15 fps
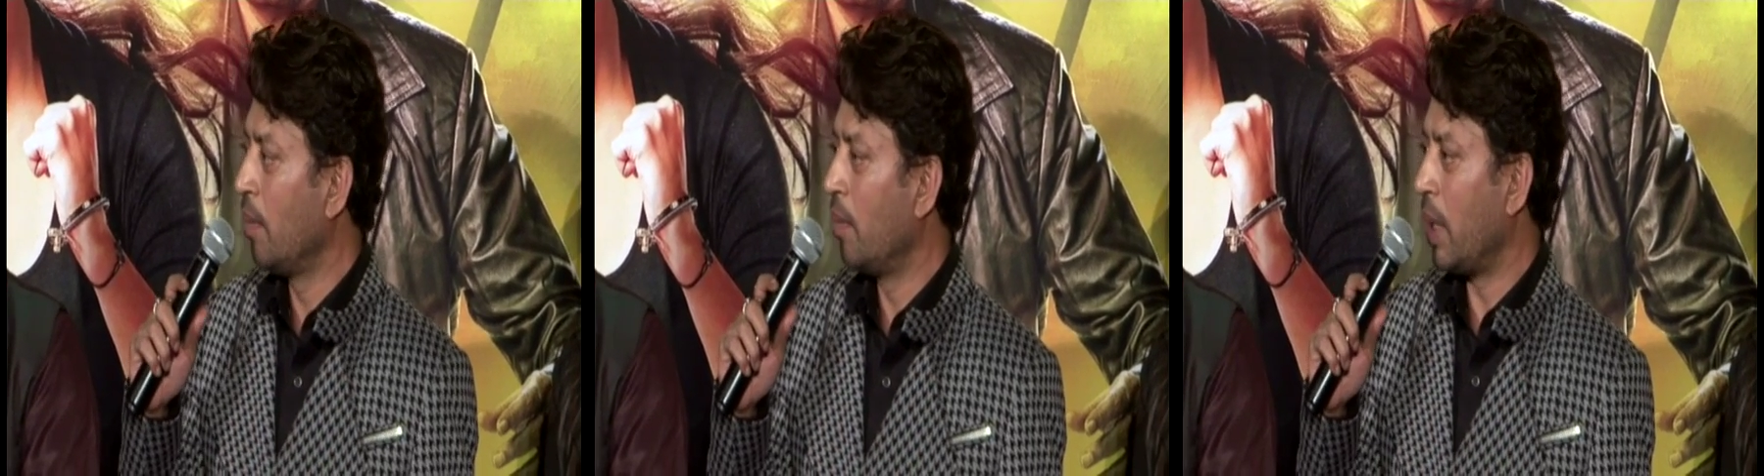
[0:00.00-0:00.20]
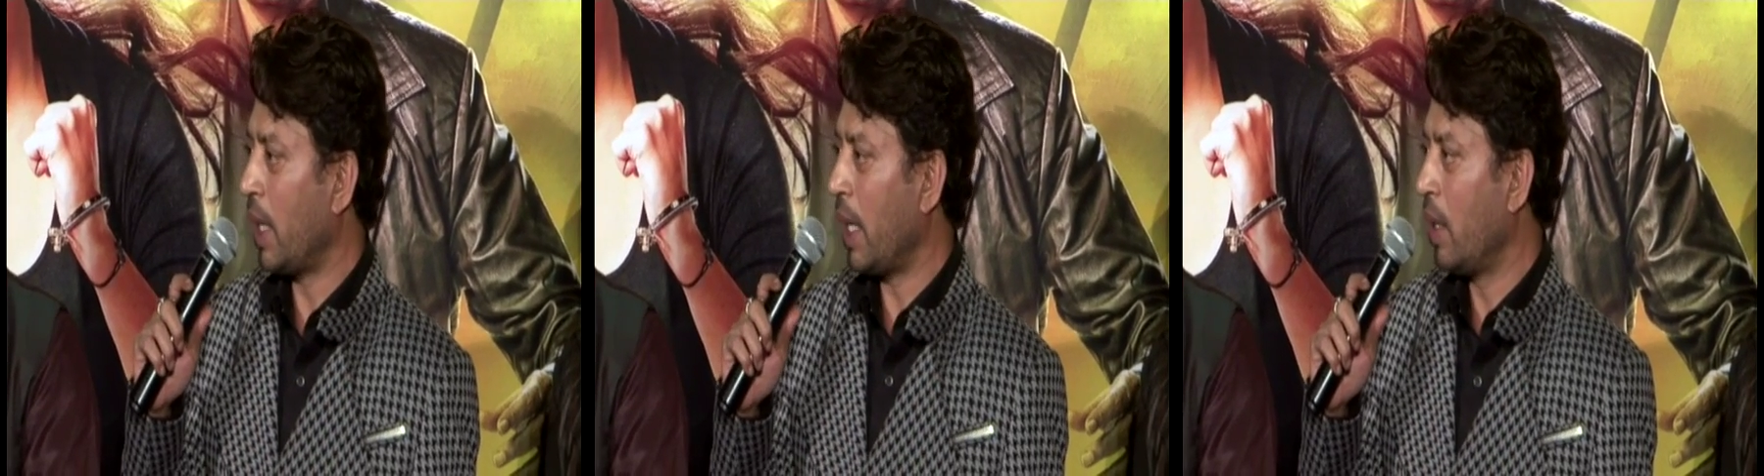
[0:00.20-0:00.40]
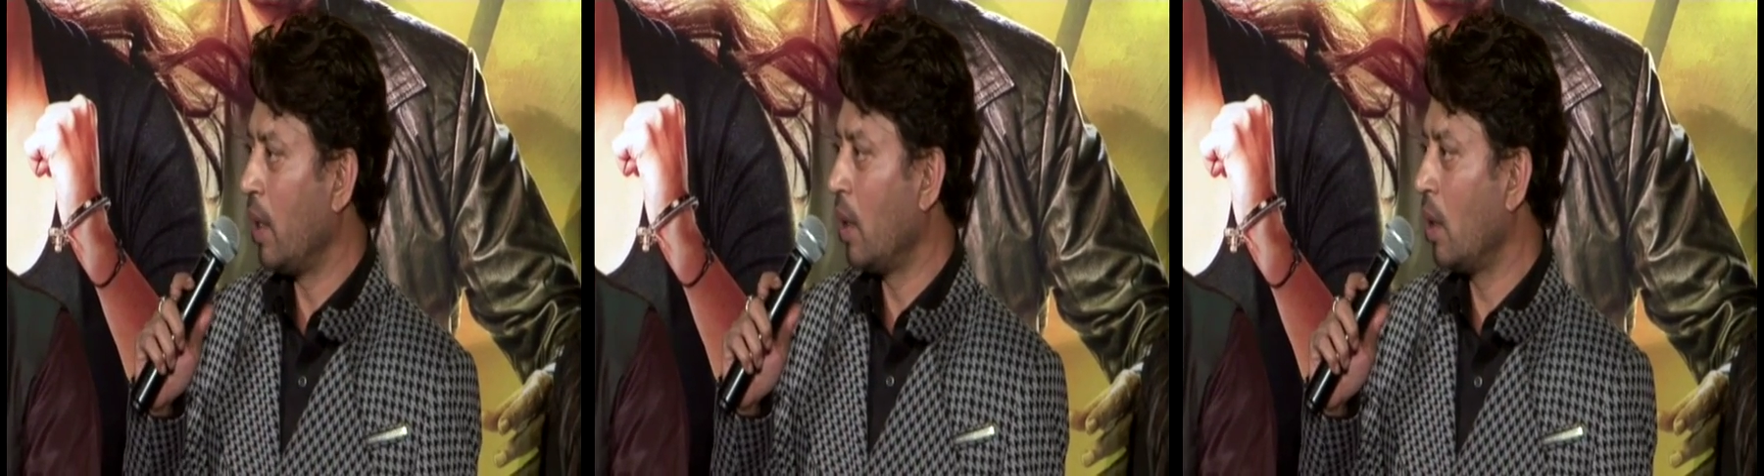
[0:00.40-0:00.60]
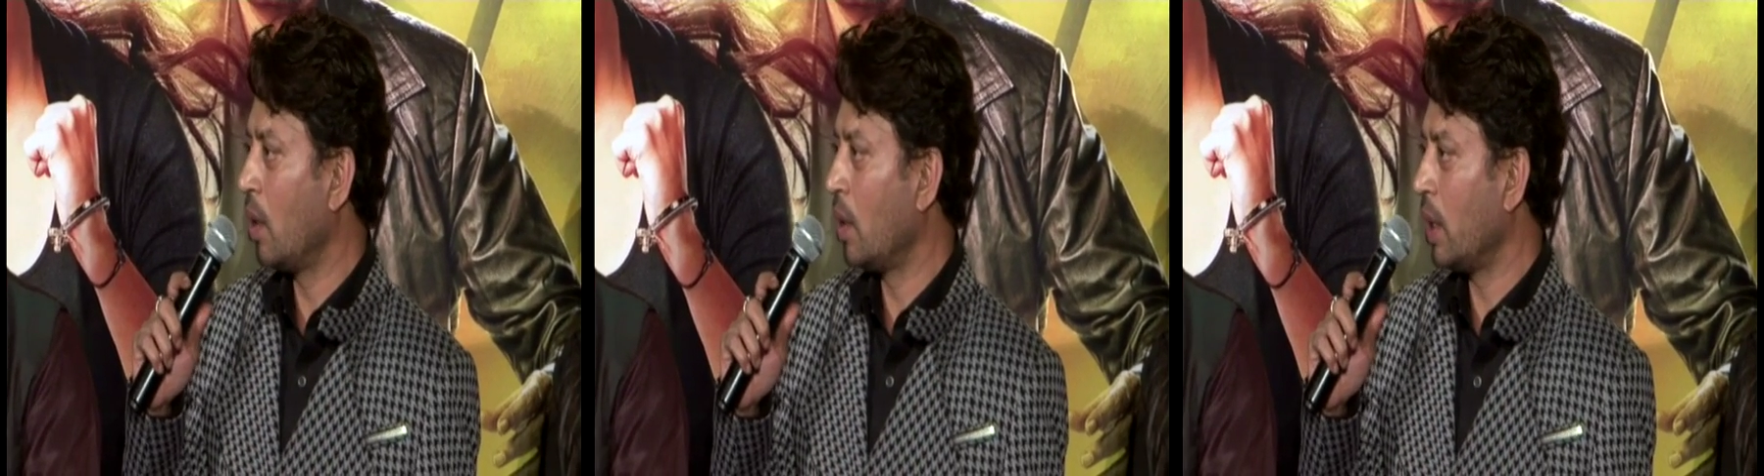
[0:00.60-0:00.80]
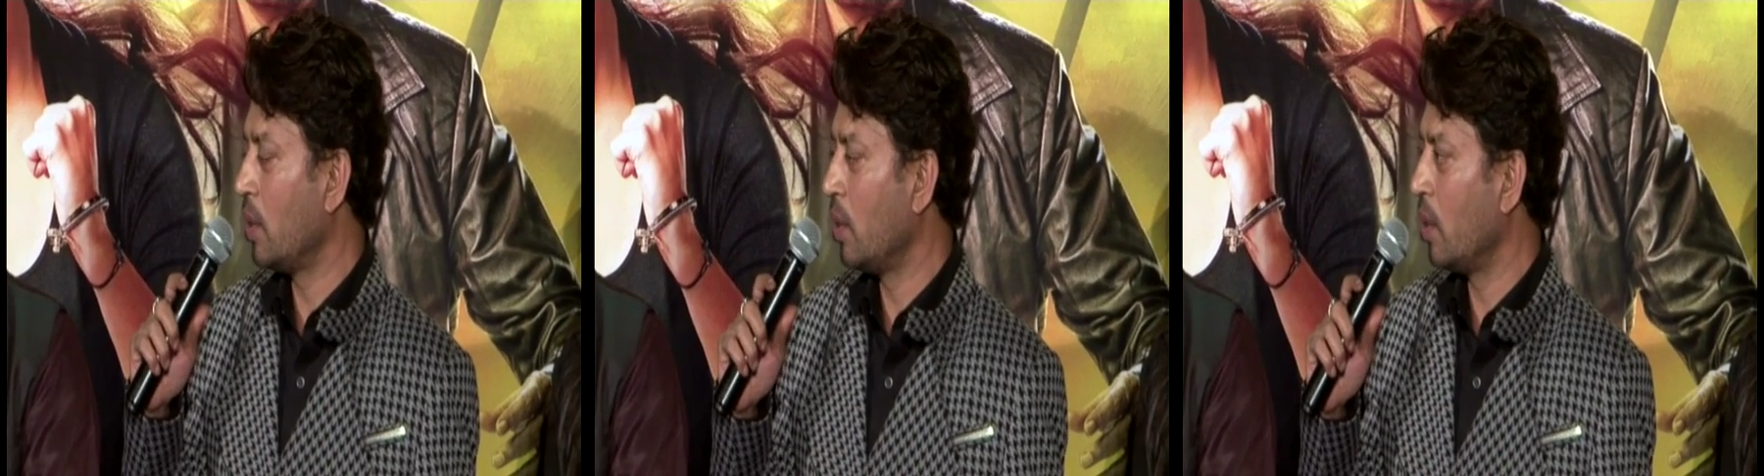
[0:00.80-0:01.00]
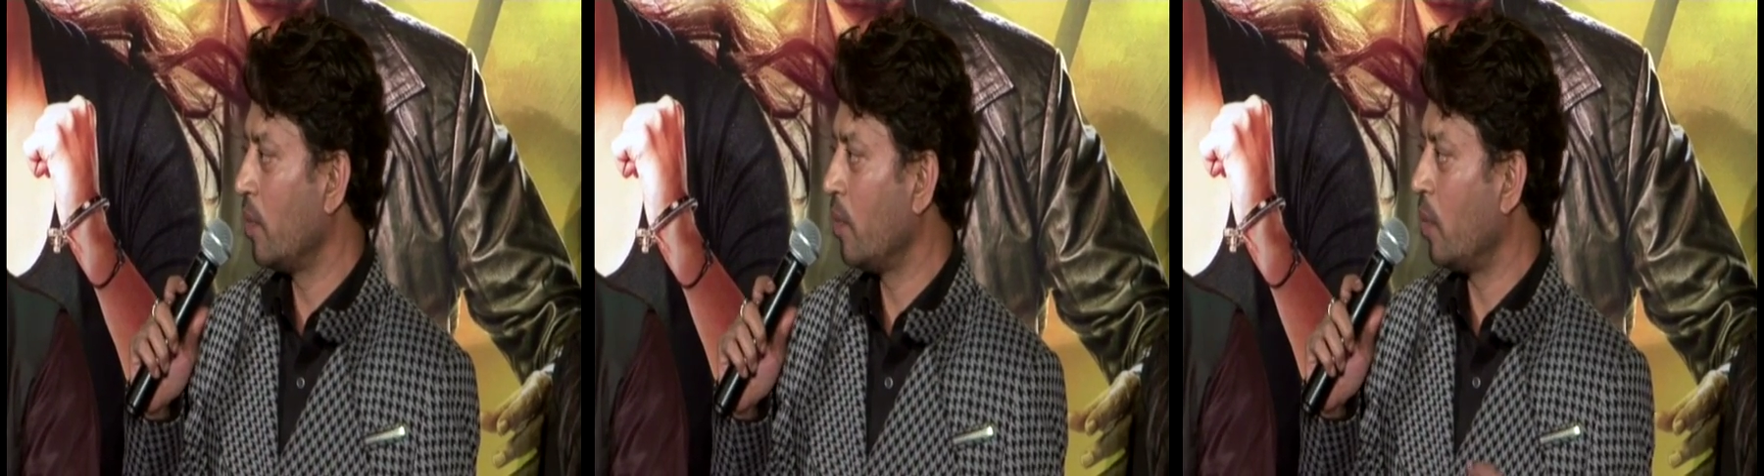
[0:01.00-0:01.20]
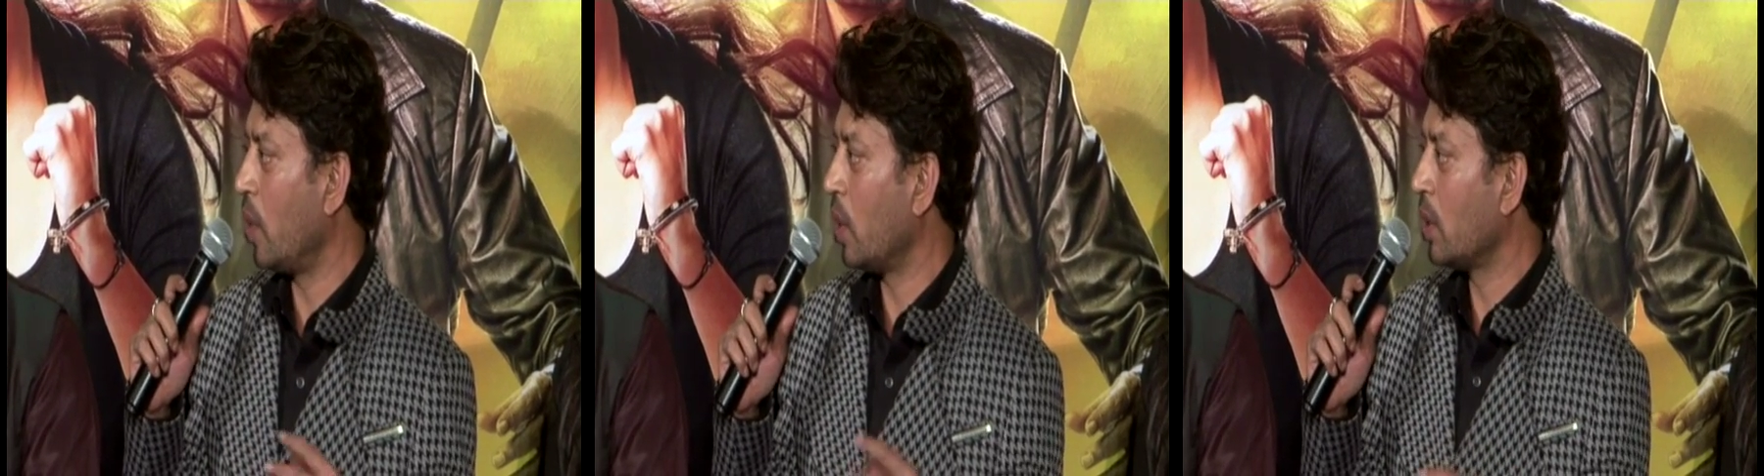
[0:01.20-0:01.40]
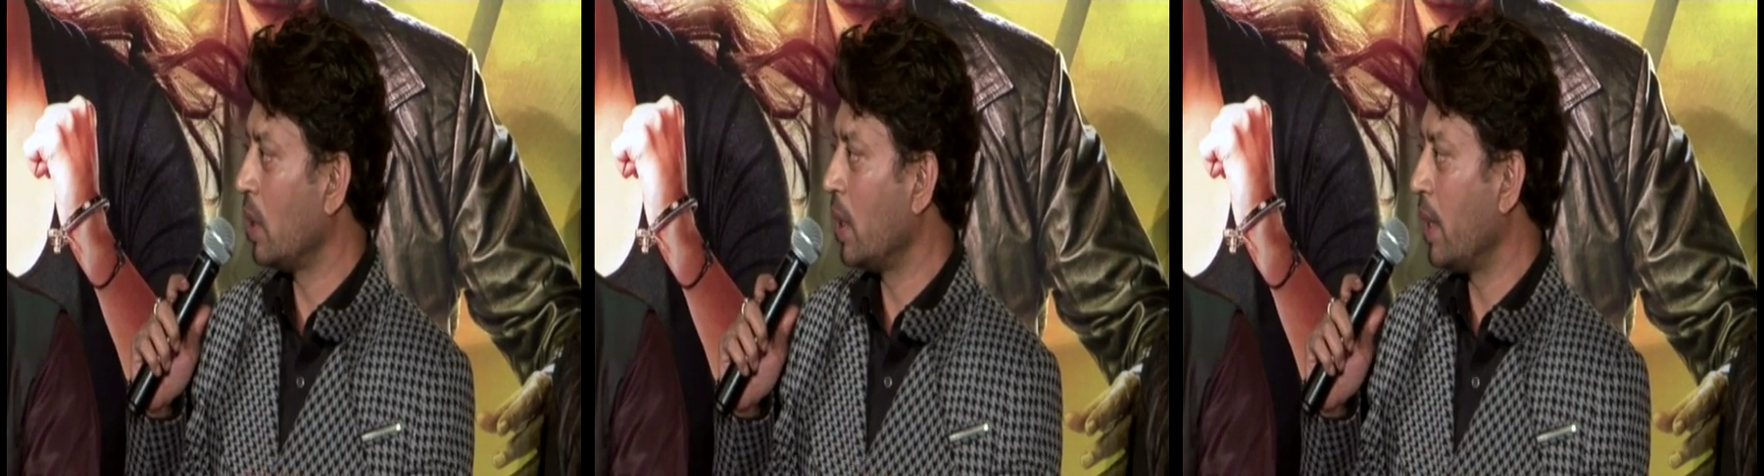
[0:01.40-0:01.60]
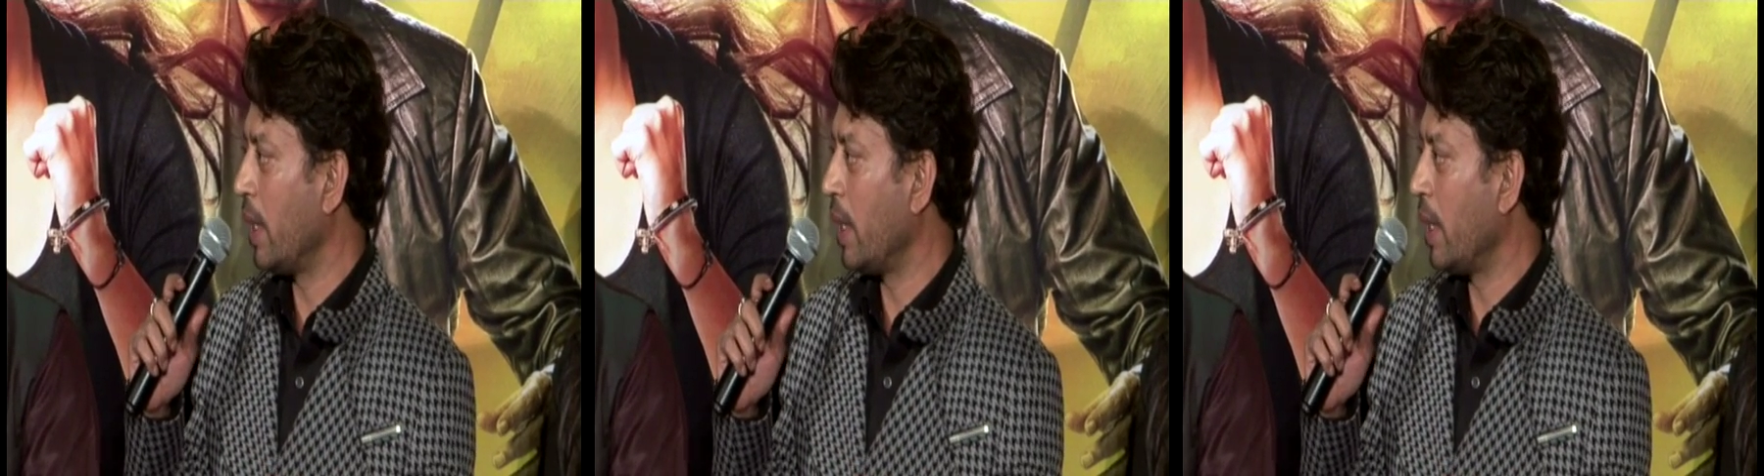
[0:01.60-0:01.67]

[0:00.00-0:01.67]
But I know that you know what the